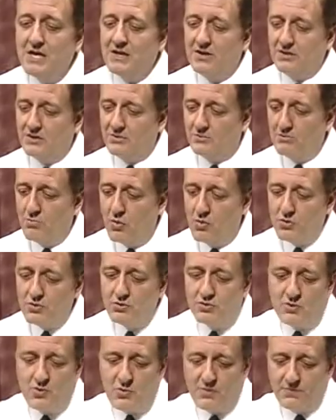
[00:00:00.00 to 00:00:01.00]
the more you
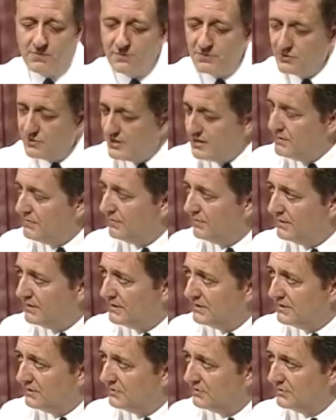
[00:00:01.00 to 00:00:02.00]
go from green
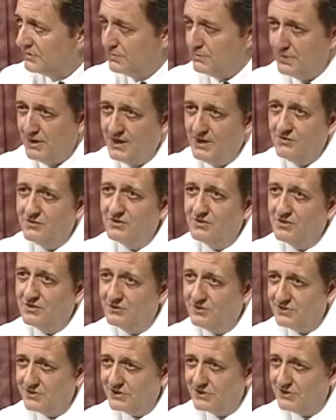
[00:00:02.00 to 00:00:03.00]
fields to paved
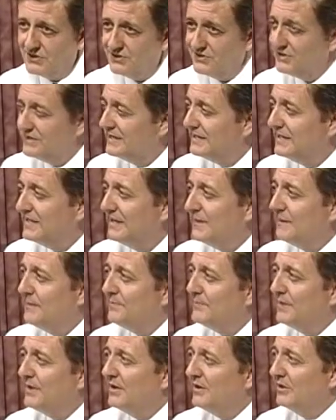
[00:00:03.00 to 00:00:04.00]
surfaces,
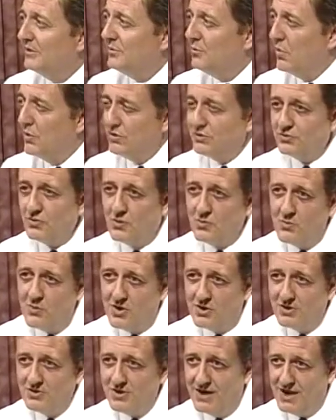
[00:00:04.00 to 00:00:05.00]
the more
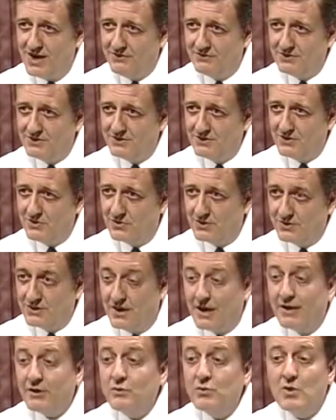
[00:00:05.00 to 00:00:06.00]
stormwater you have to deal with. Now,
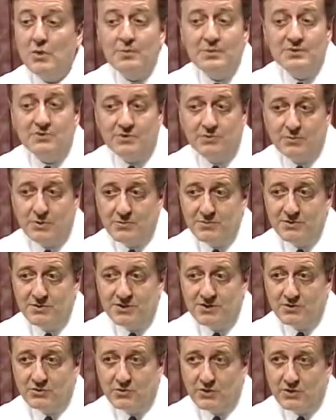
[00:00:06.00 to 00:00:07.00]
I grew up in suburban
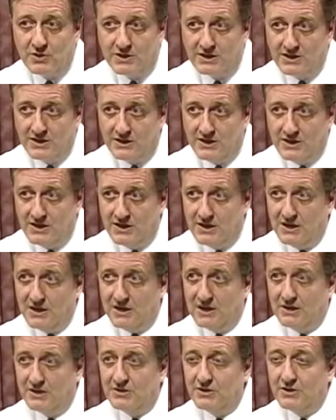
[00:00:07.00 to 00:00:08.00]
Detroit,
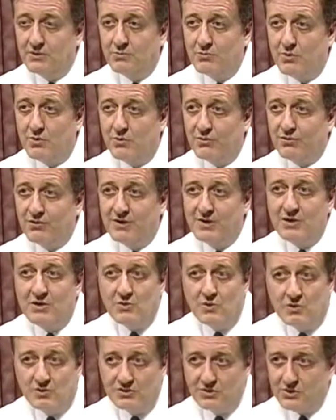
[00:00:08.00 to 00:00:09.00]
near both
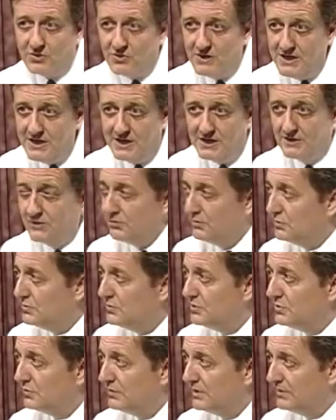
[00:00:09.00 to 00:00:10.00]
Ecorse Creek and the
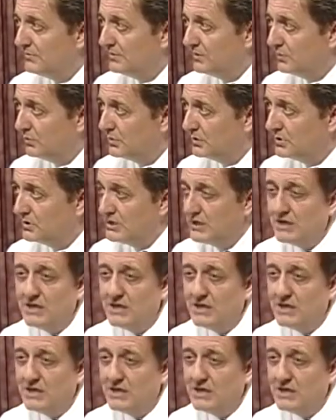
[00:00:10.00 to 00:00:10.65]
Rouge River, which